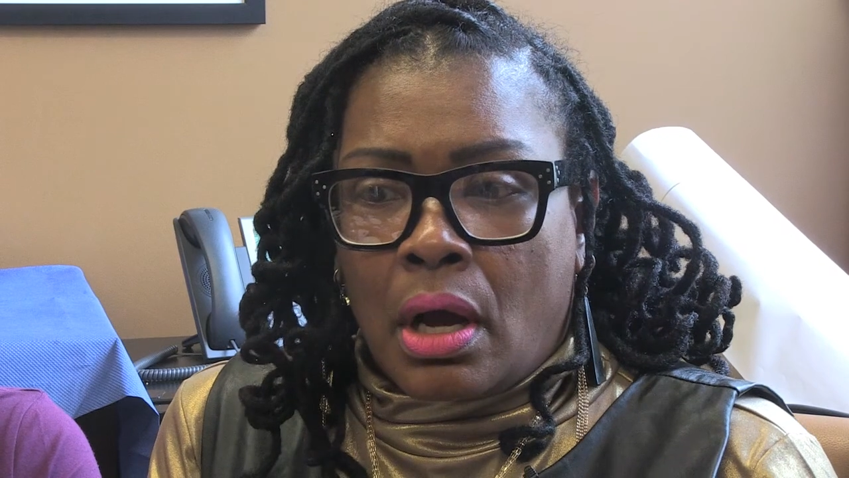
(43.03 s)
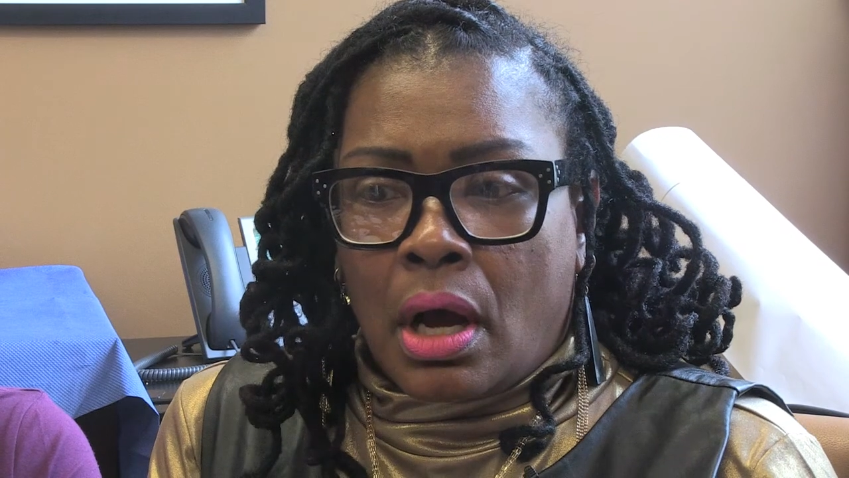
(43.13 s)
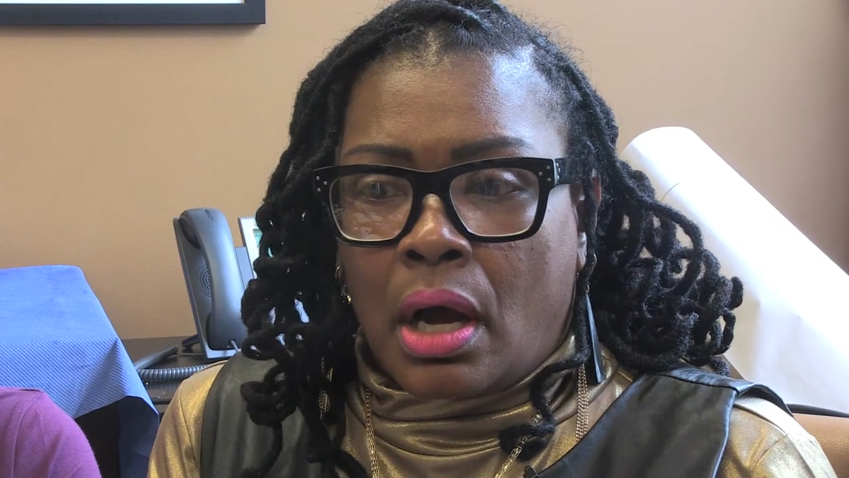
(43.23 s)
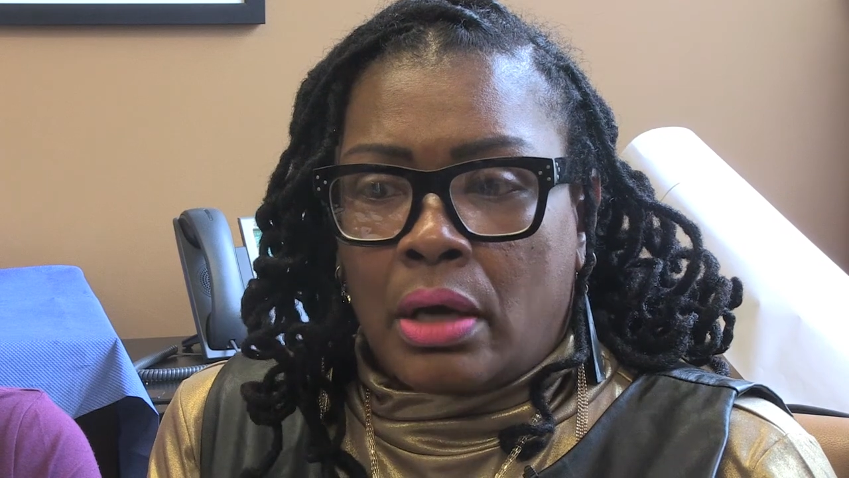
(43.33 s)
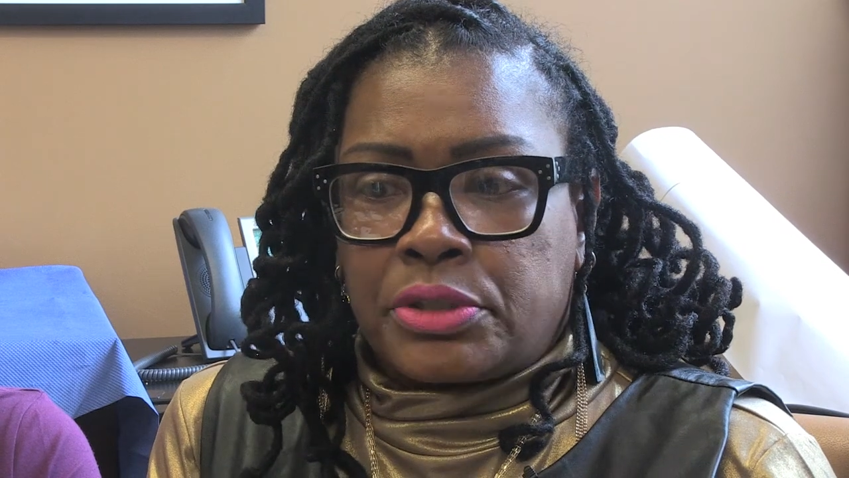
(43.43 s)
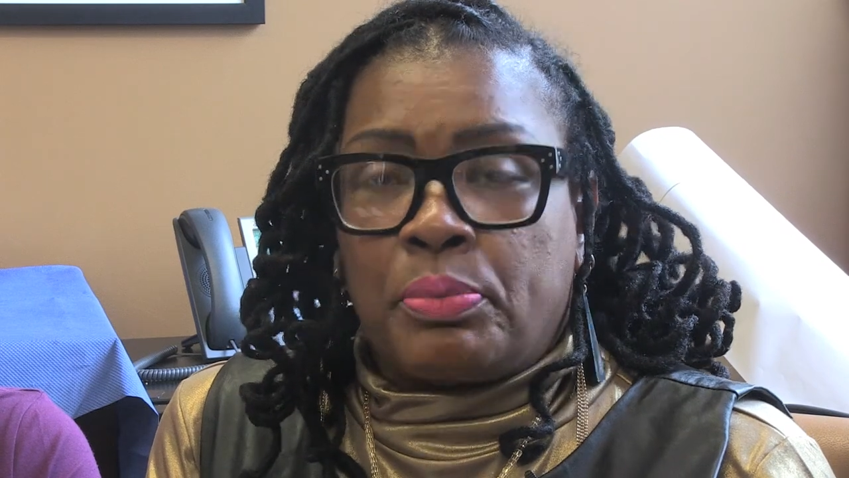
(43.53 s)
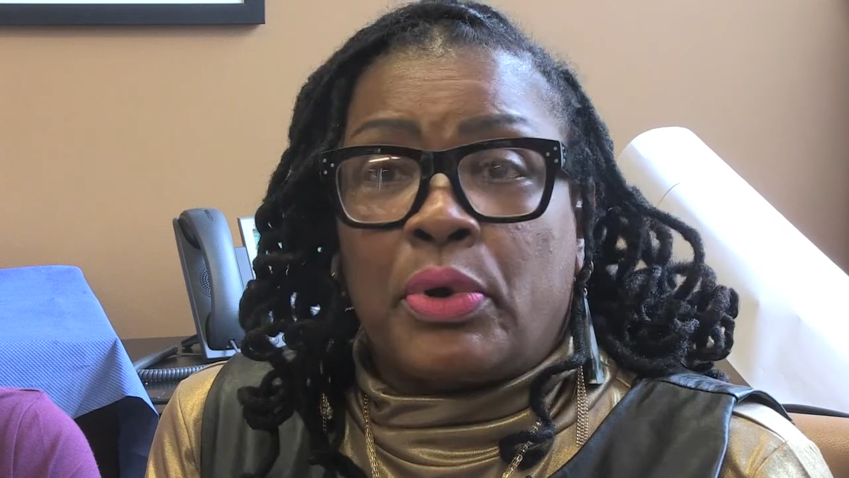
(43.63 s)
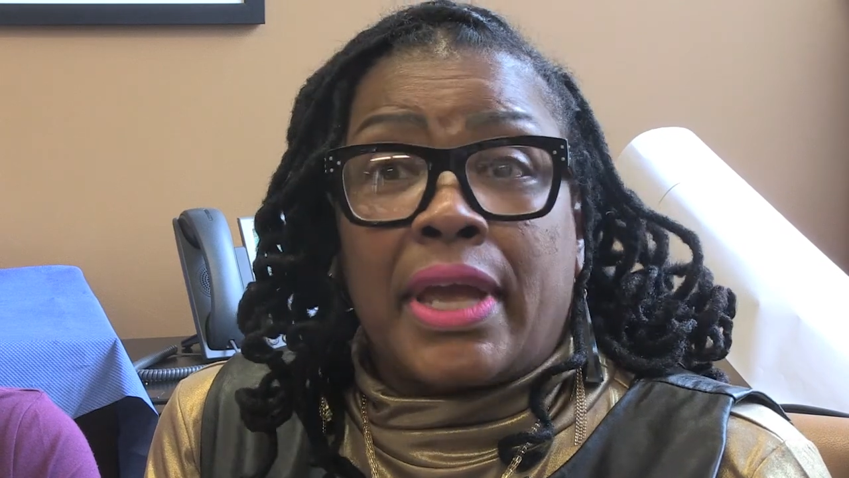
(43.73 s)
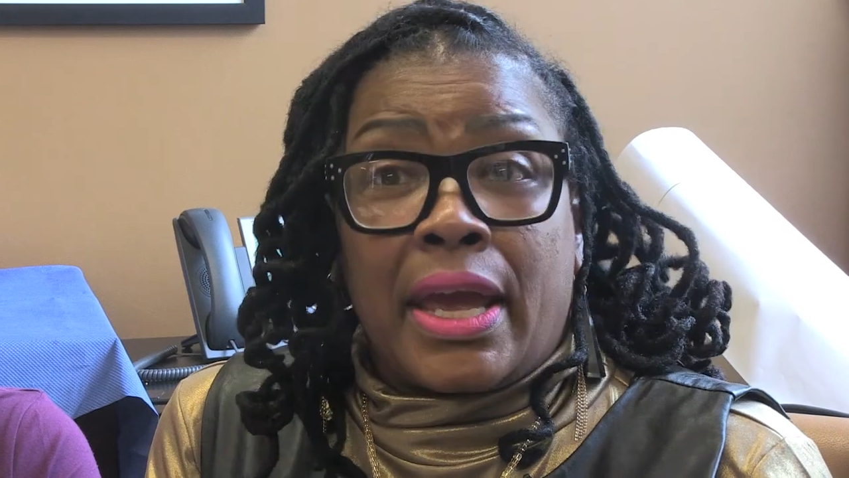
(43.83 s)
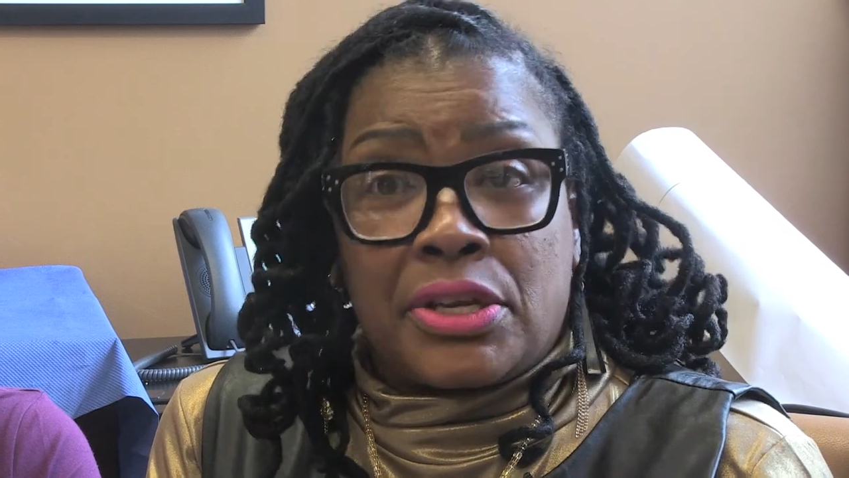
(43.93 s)
To
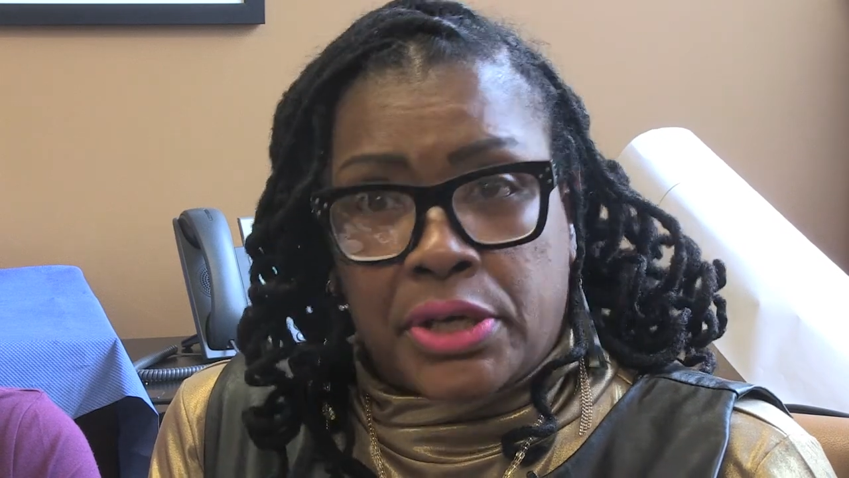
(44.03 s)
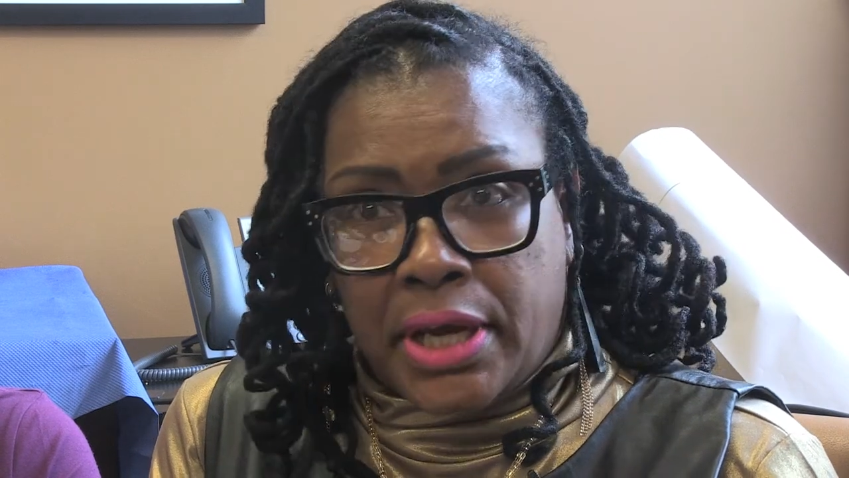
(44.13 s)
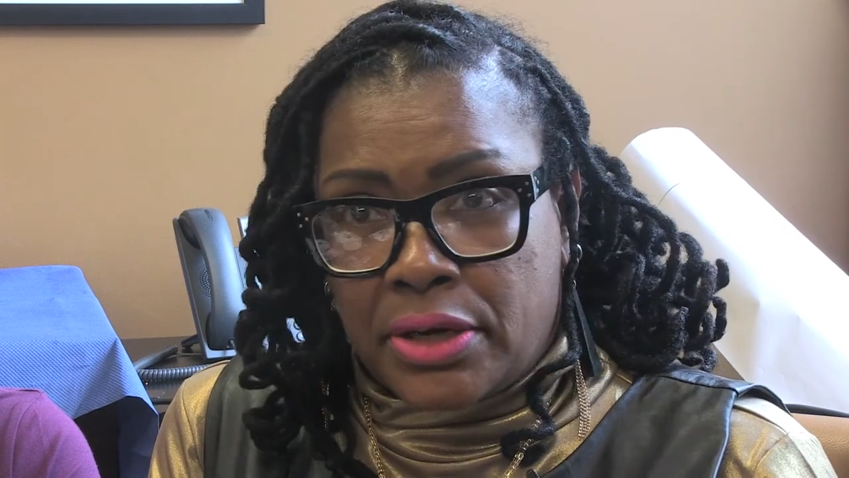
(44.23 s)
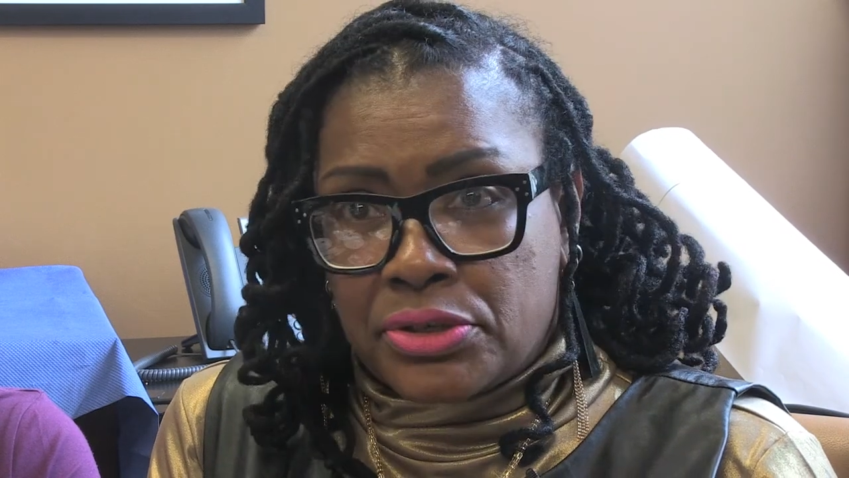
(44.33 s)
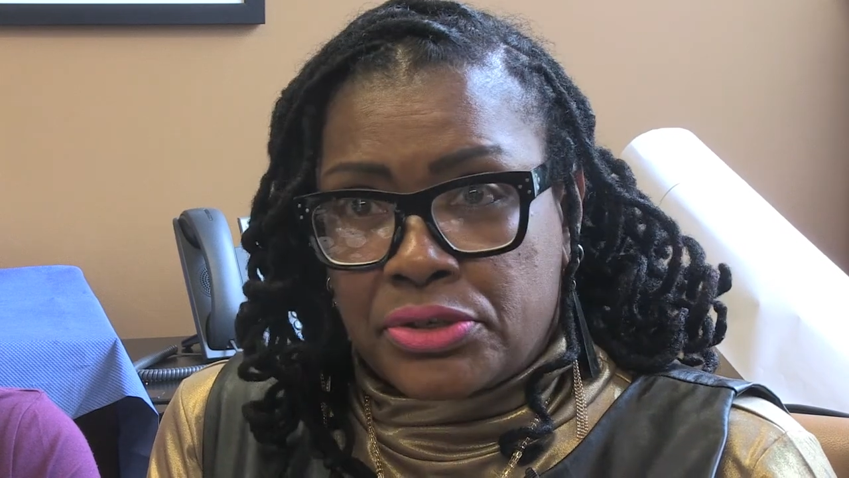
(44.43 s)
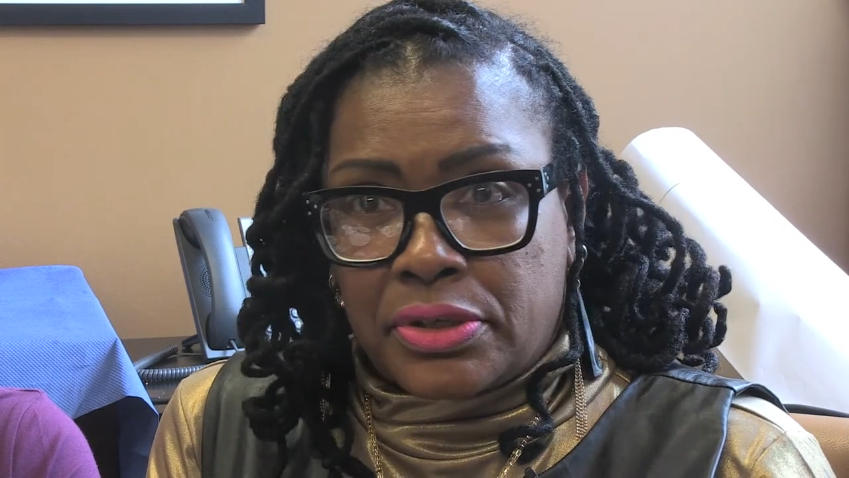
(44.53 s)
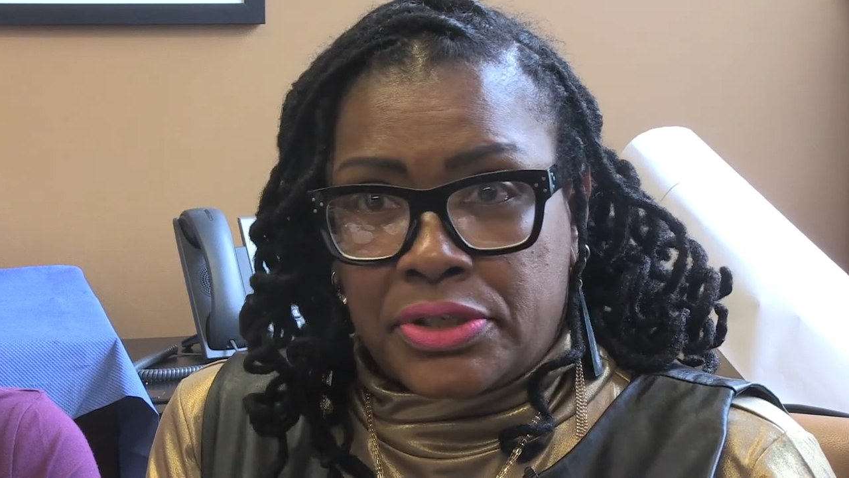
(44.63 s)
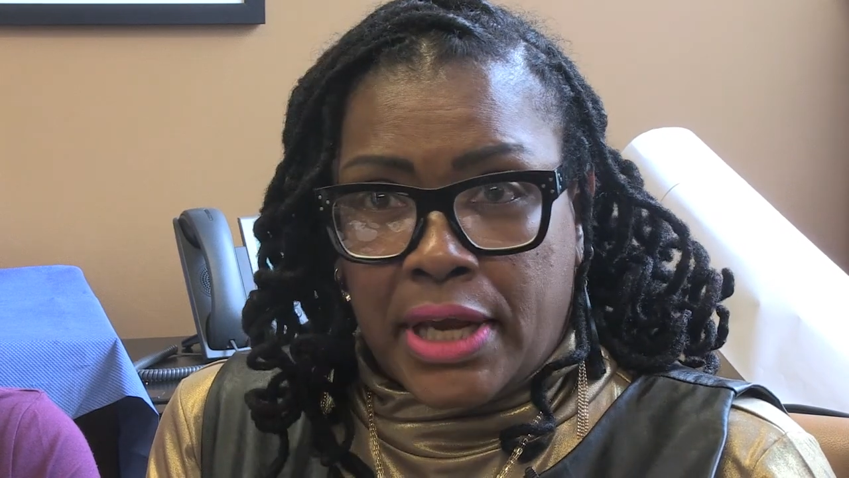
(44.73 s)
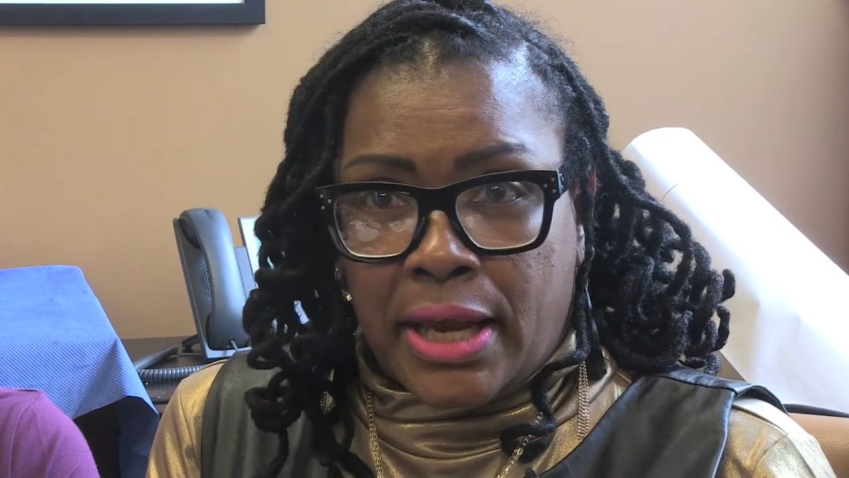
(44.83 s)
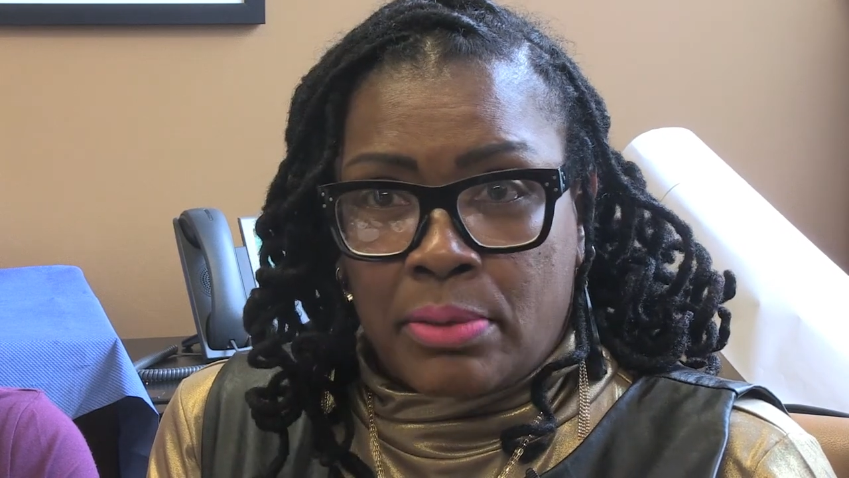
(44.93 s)
bring educators to the
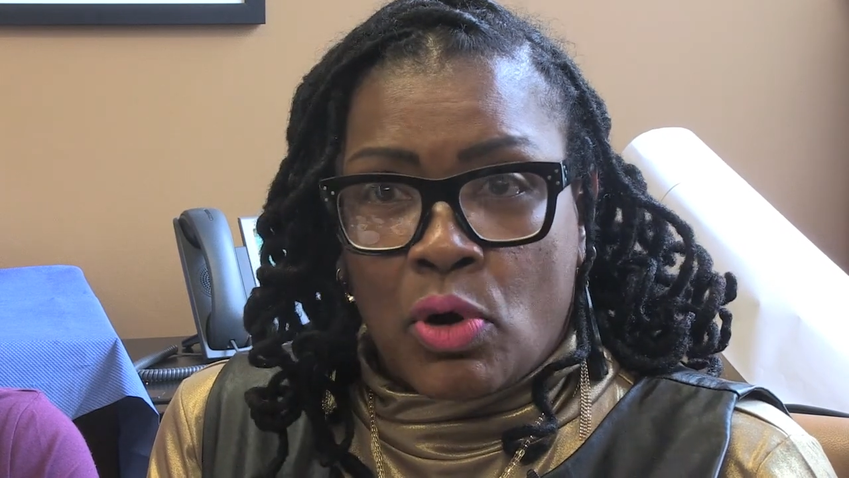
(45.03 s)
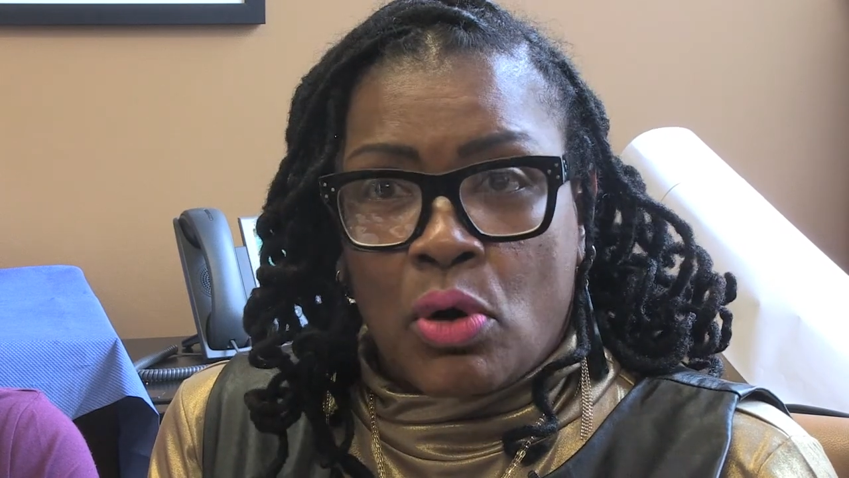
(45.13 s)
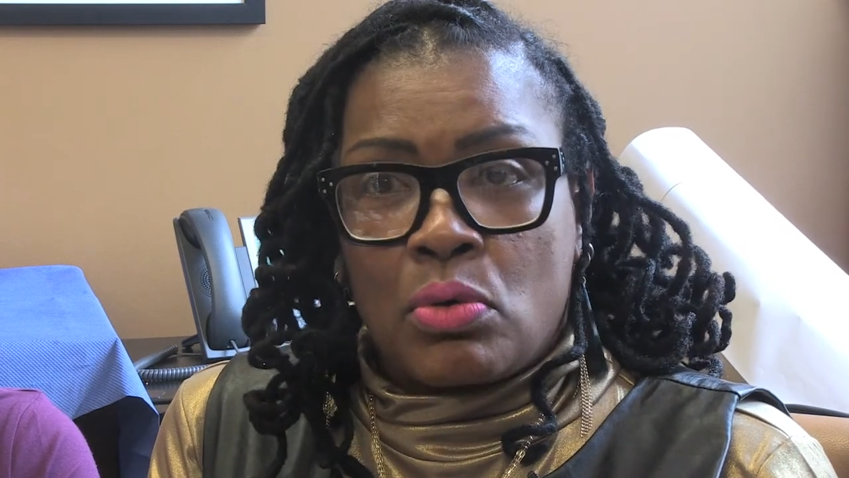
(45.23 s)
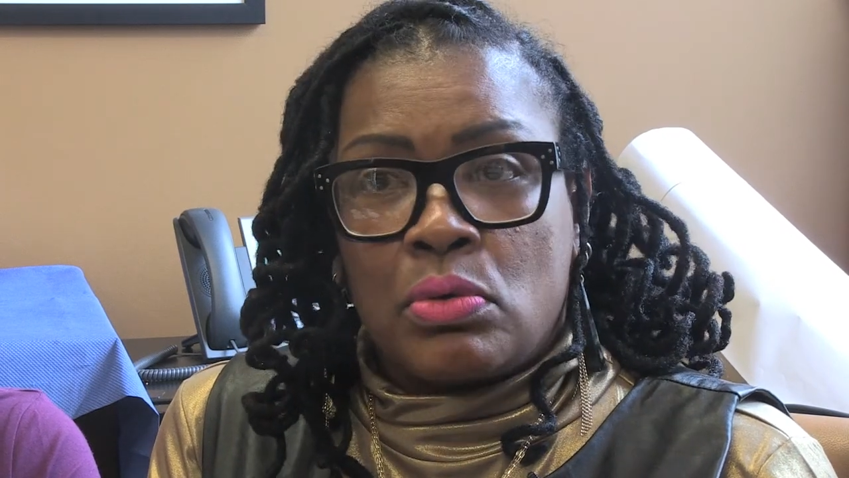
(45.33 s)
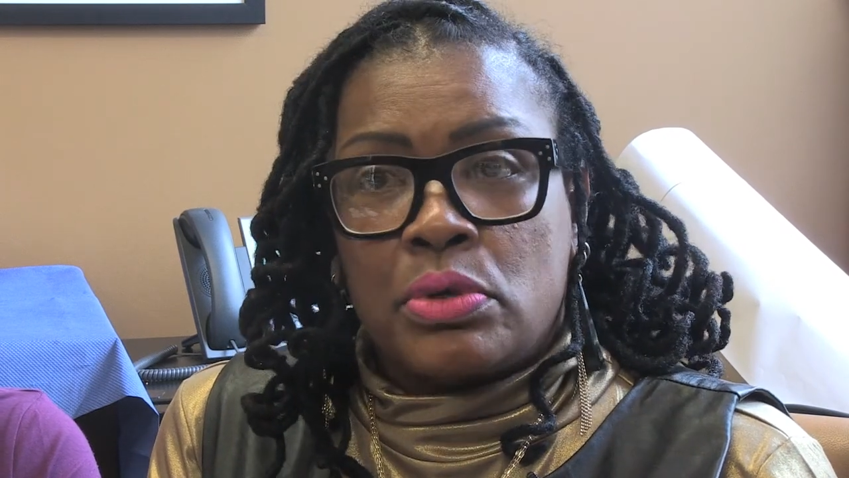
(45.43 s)
table,